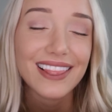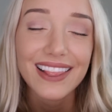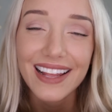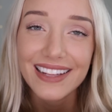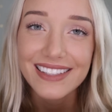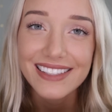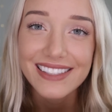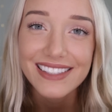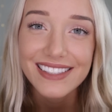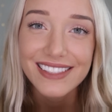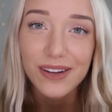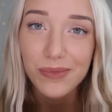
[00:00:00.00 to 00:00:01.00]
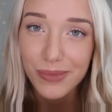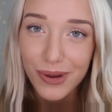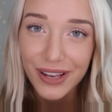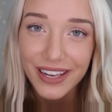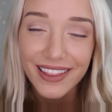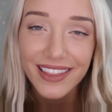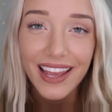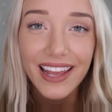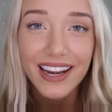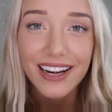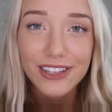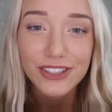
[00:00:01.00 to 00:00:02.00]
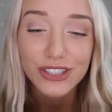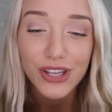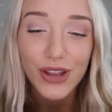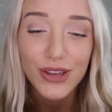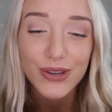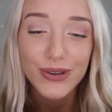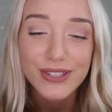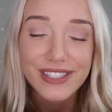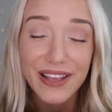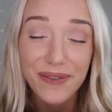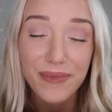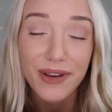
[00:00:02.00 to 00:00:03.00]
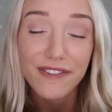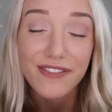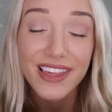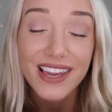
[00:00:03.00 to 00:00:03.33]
Let's jump on in then, and I'll show you some of